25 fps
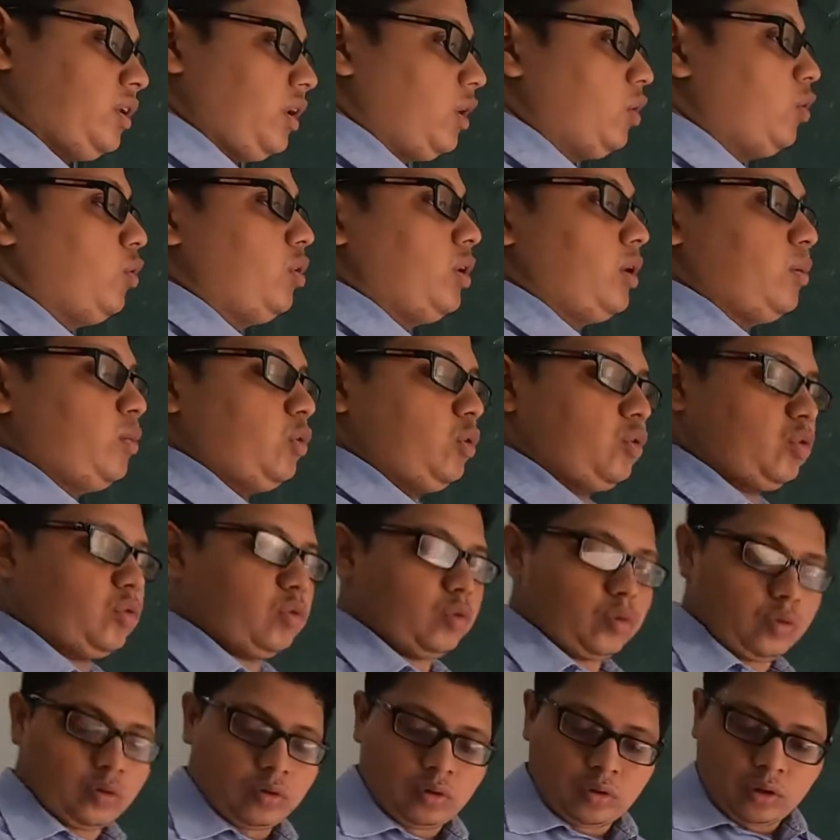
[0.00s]
tellurium
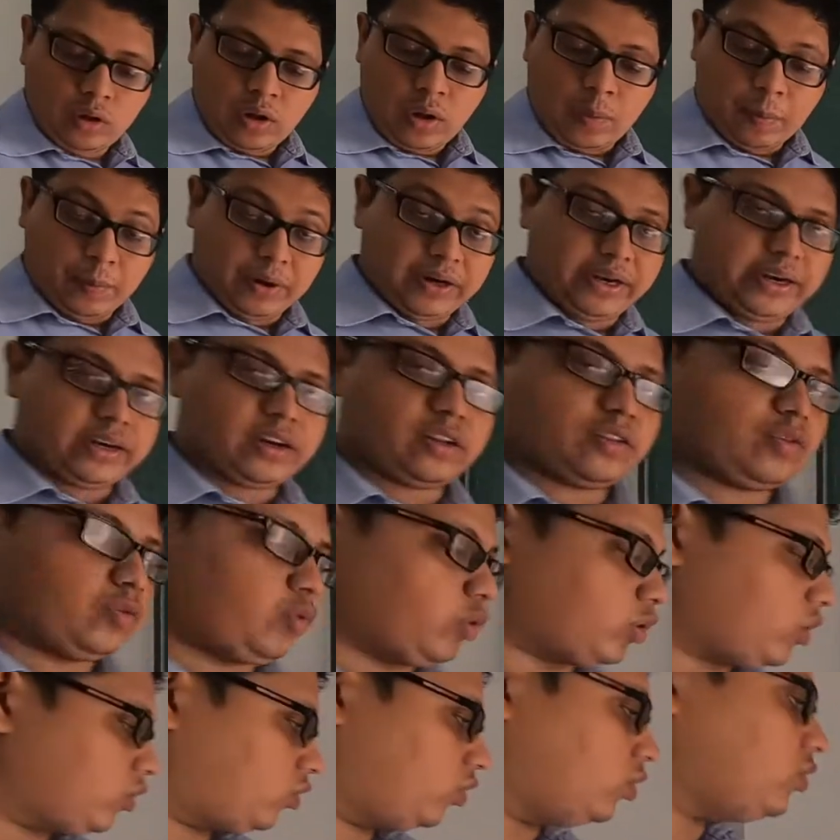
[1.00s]
also, but let us
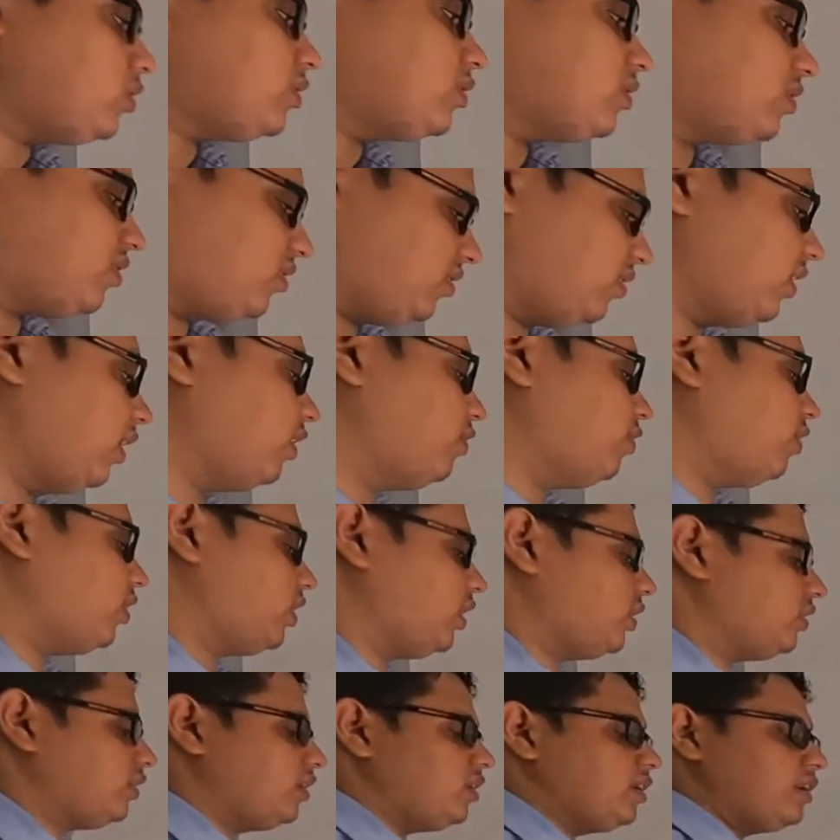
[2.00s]
focus on sulfur
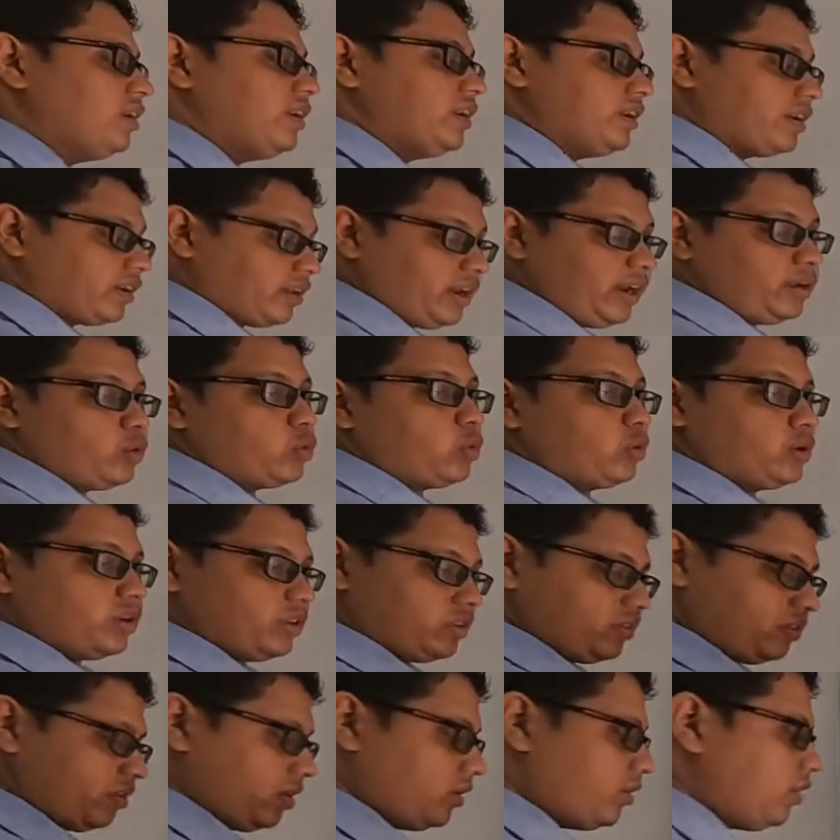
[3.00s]
and try to
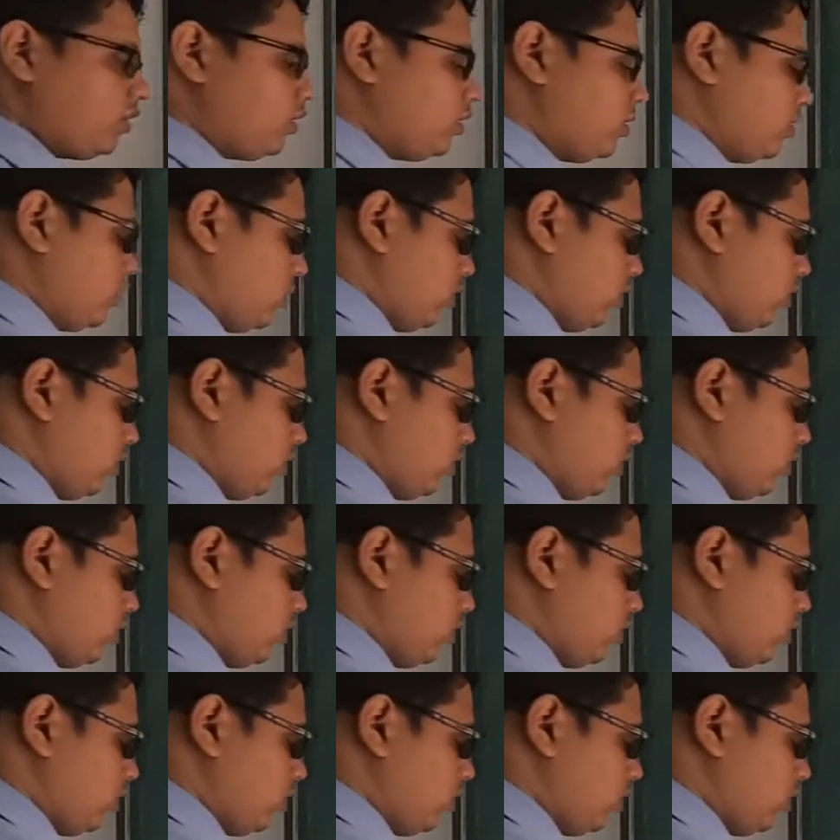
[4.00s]
understand the